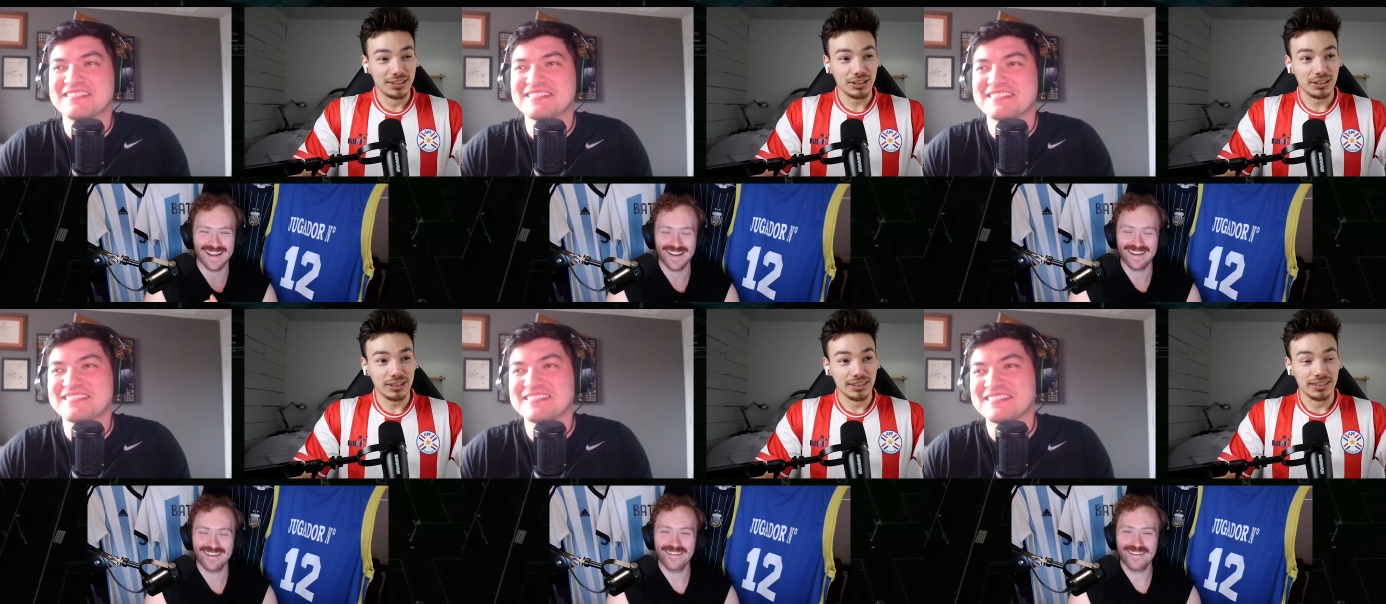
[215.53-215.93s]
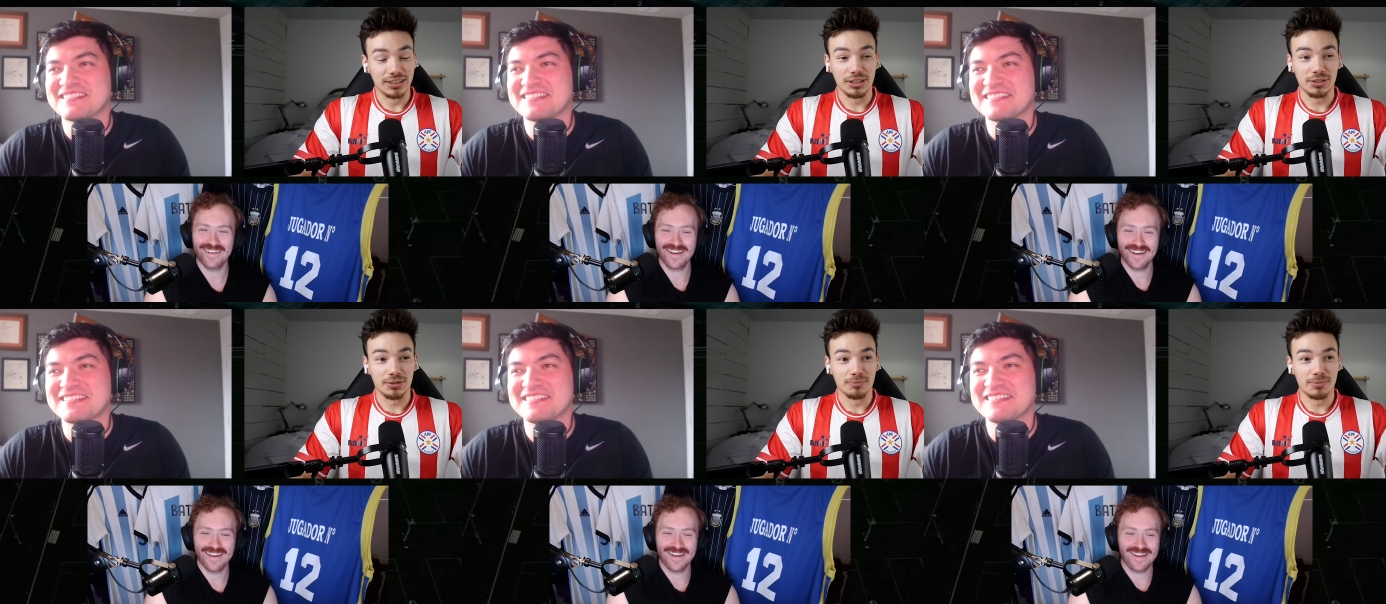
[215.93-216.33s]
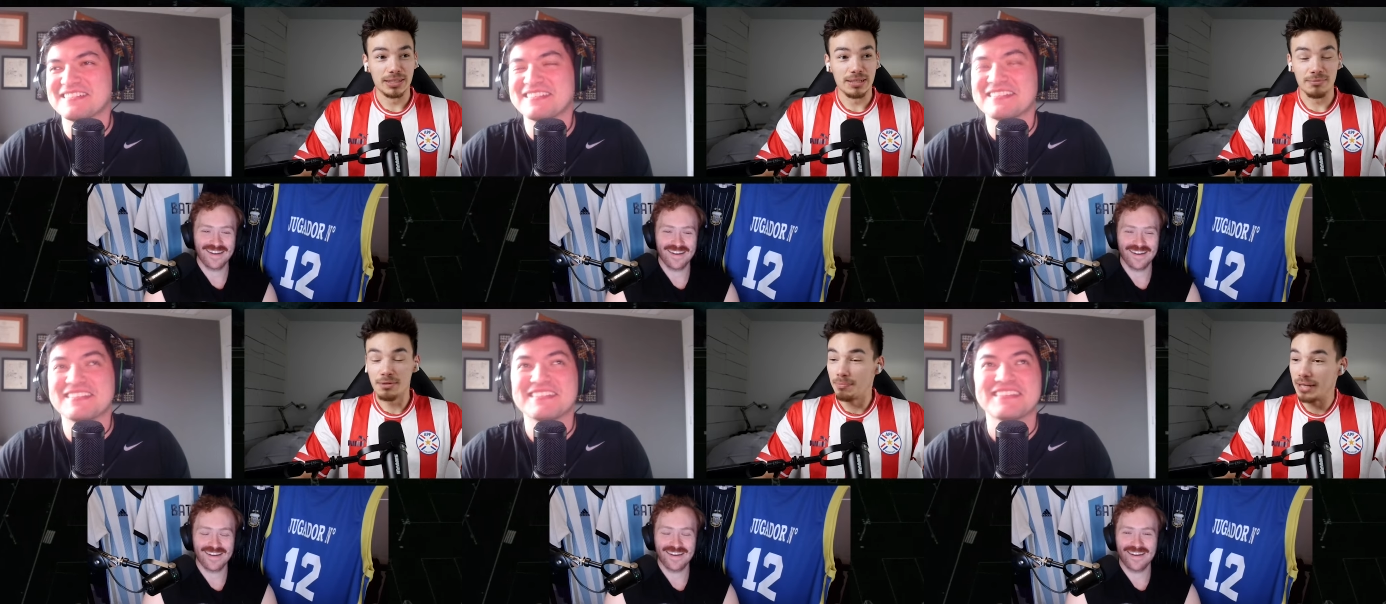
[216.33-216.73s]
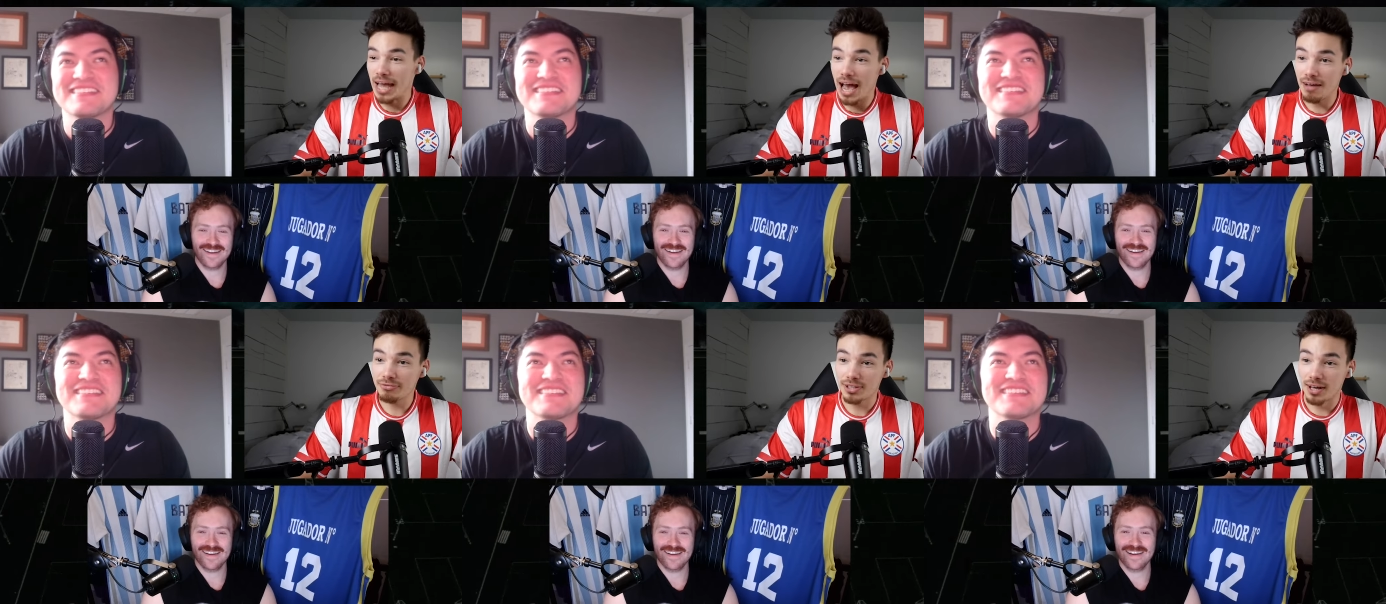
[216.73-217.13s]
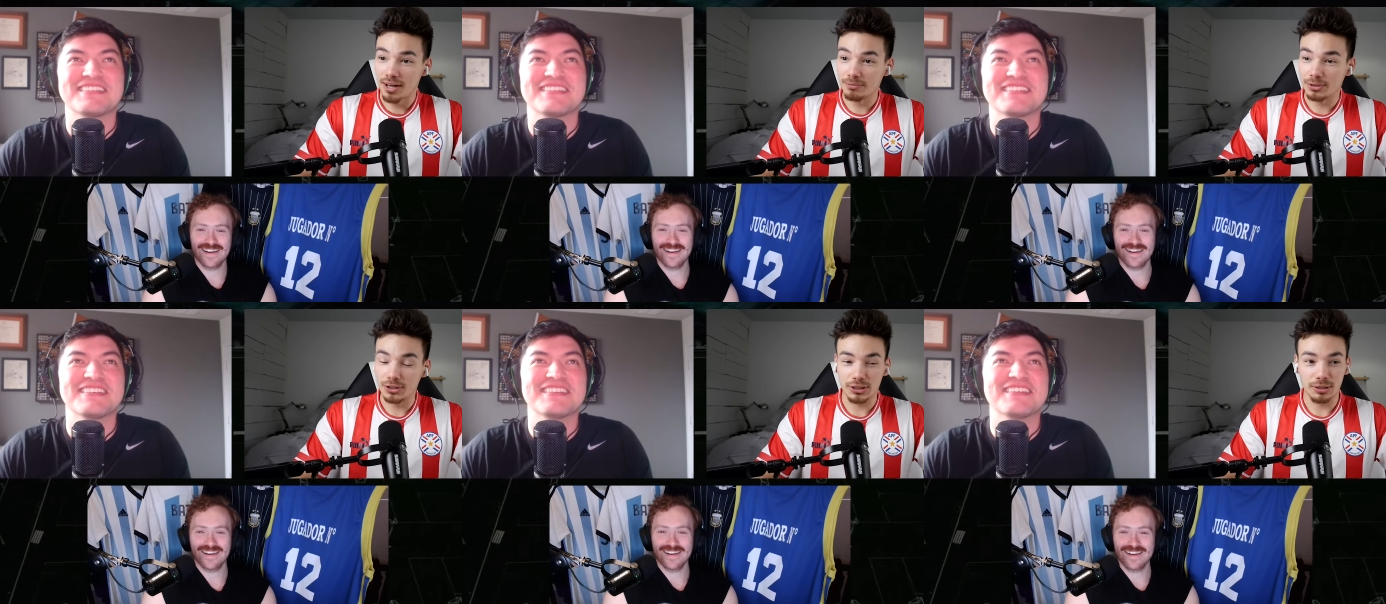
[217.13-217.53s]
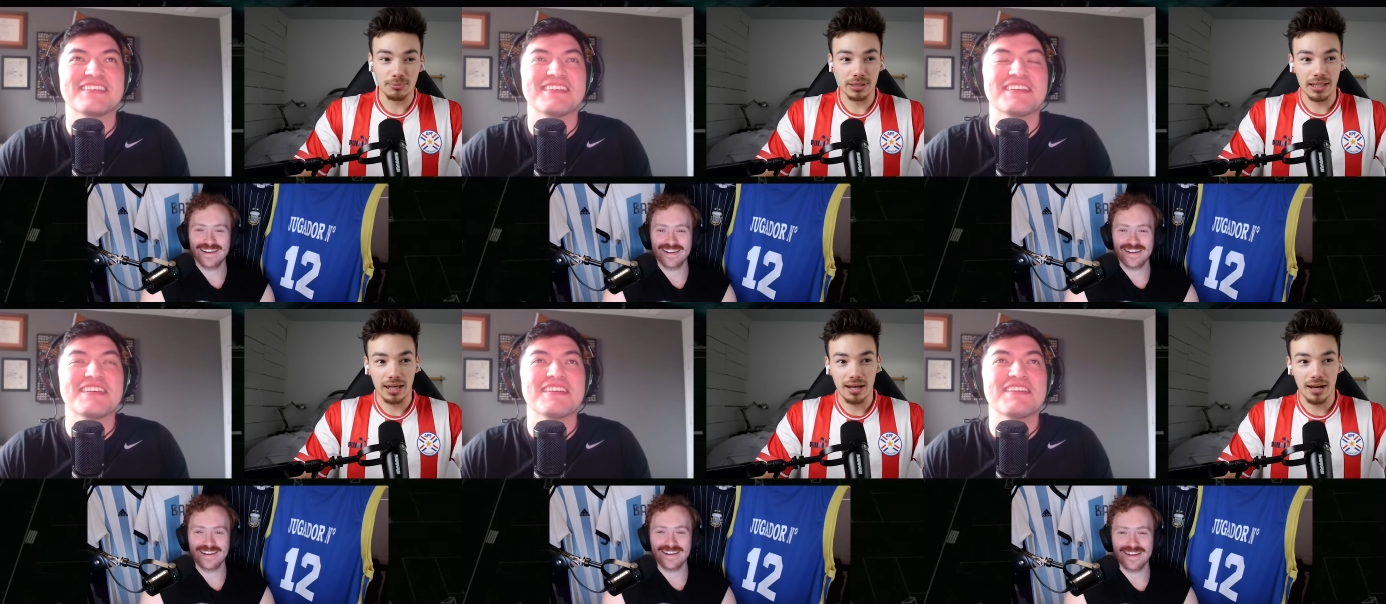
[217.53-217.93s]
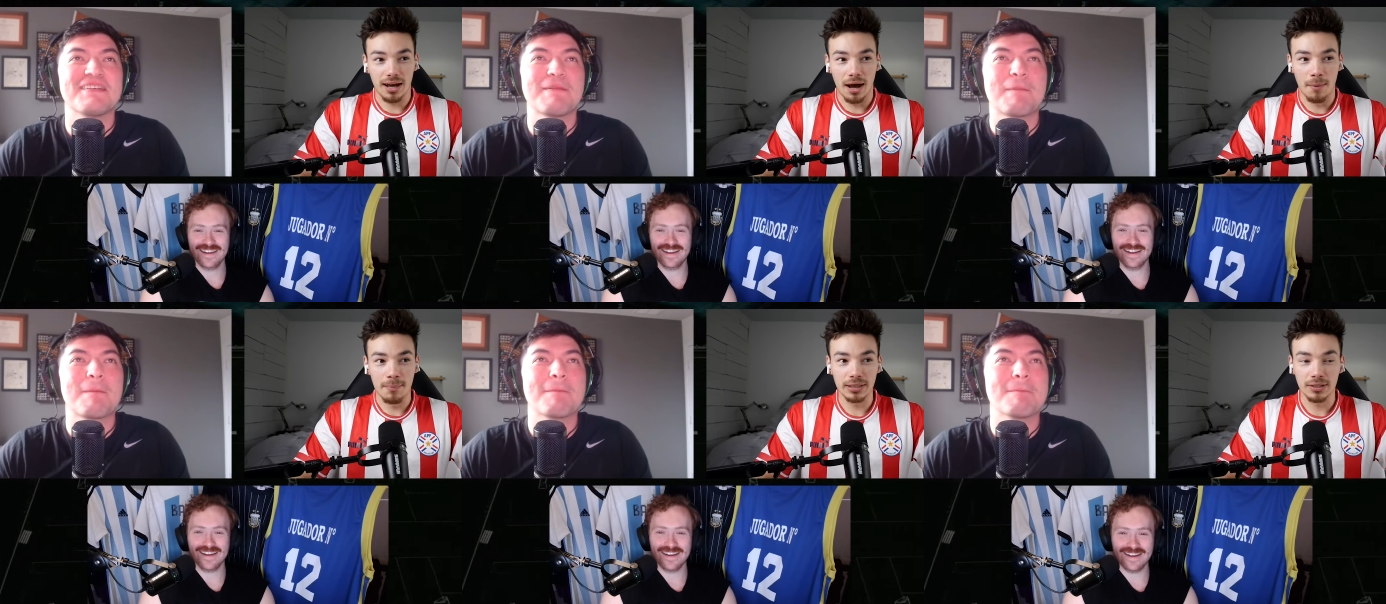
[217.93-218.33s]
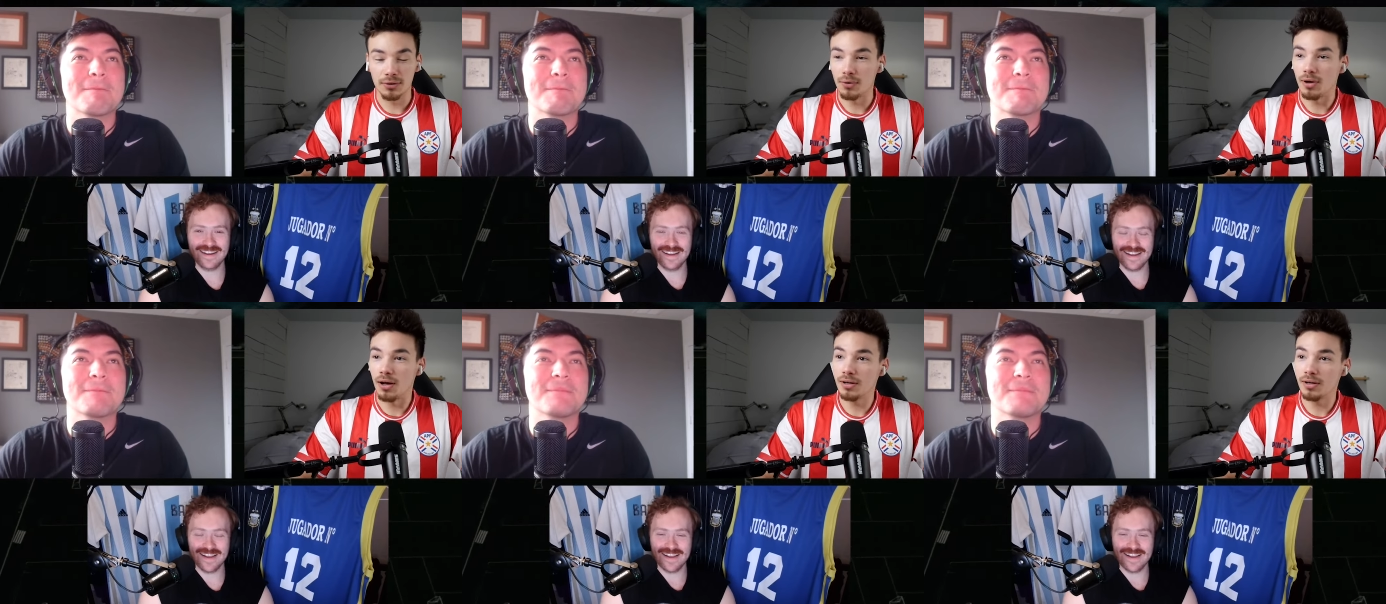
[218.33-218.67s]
Speaker 1: She, she, gonna be it's gonna be halftime. She's gonna be like, "I'm a little